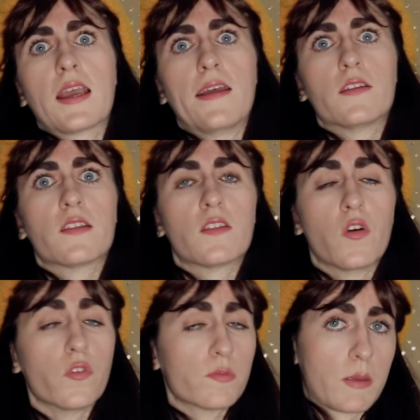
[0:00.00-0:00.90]
and
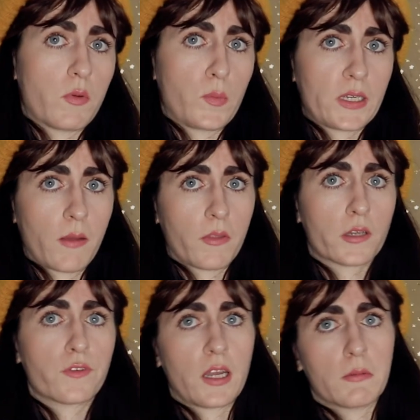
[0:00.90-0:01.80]
those people become
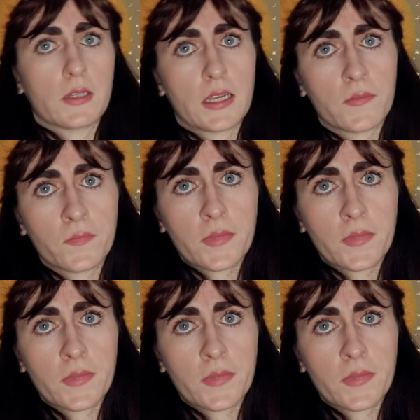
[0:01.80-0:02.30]
their family.